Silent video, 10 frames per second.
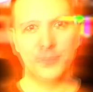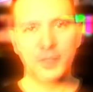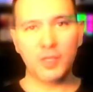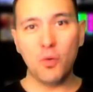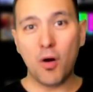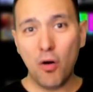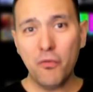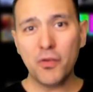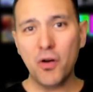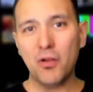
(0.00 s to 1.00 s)
So
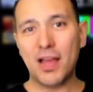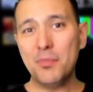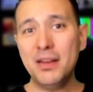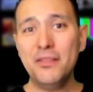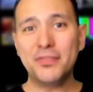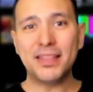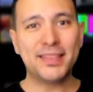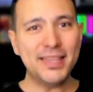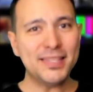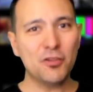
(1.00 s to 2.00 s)
overall, I believe
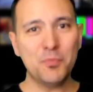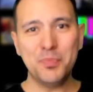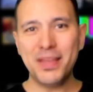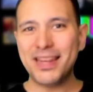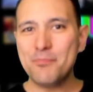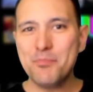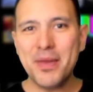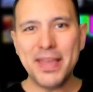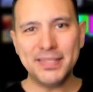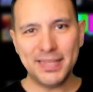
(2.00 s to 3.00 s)
that this could be an
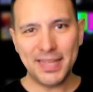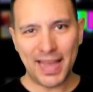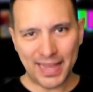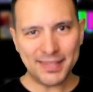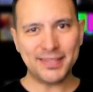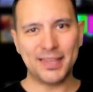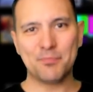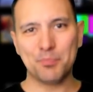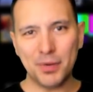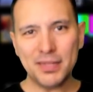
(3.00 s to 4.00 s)
amazing
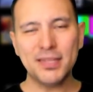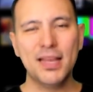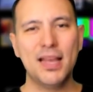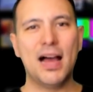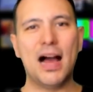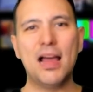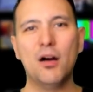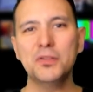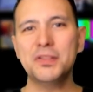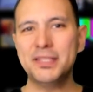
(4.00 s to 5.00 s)
headset, but I
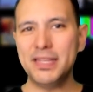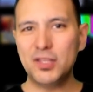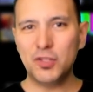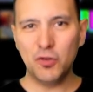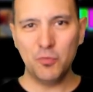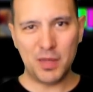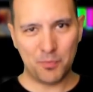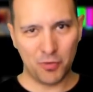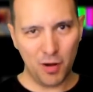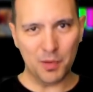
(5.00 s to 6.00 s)
also see two
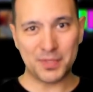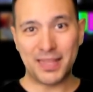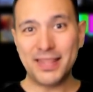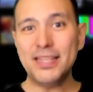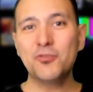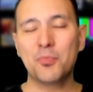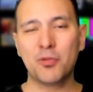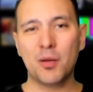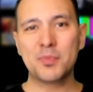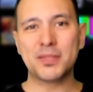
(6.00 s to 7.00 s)
big problems. And these two
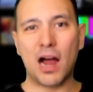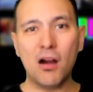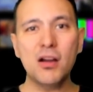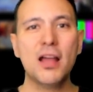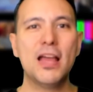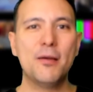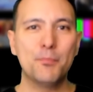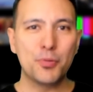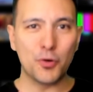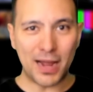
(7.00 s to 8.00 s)
problems are
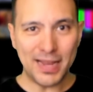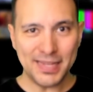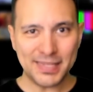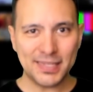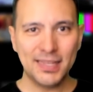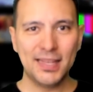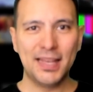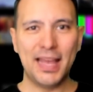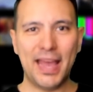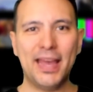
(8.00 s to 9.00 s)
price
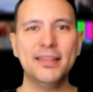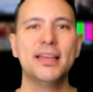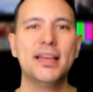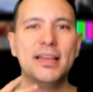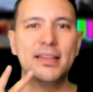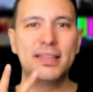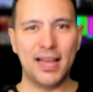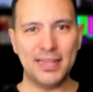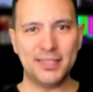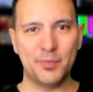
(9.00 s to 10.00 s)
and
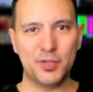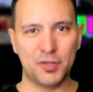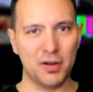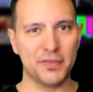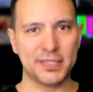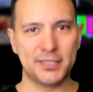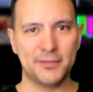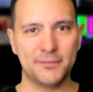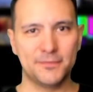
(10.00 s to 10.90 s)
customer service.